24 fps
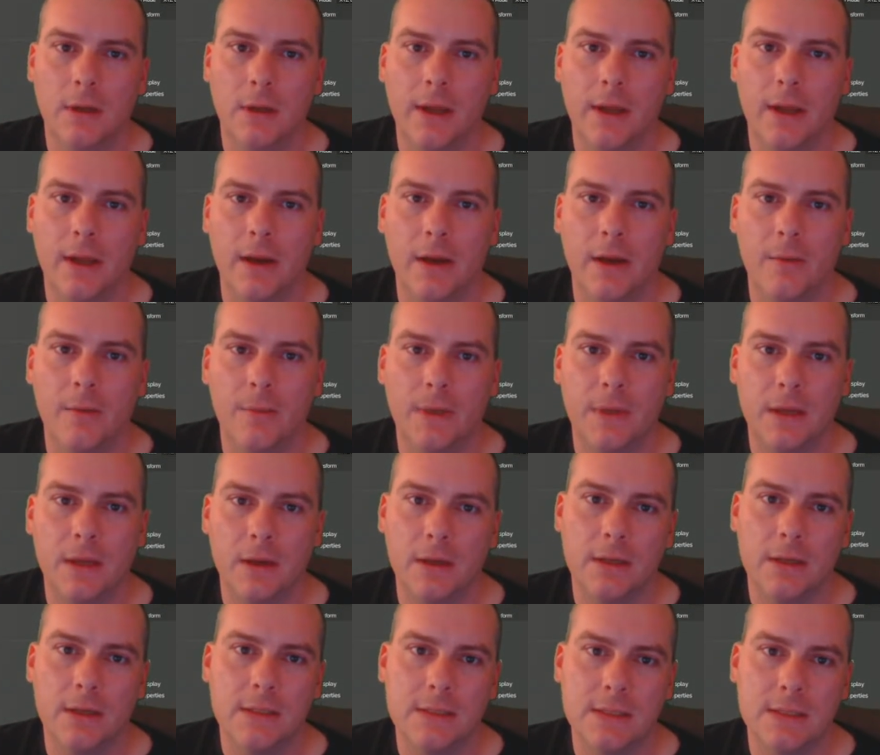and up here
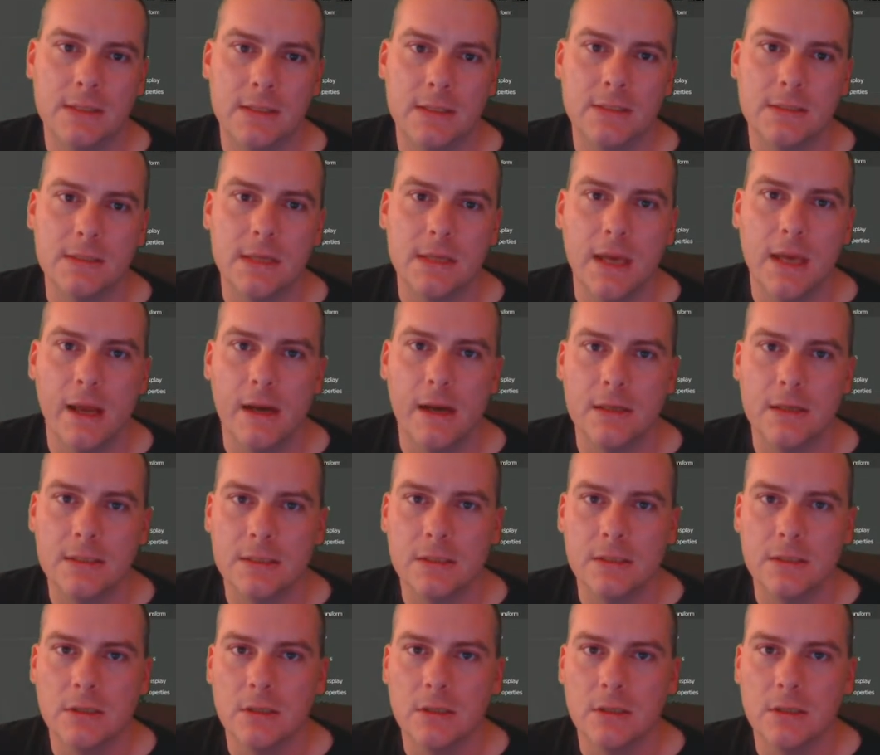it says editor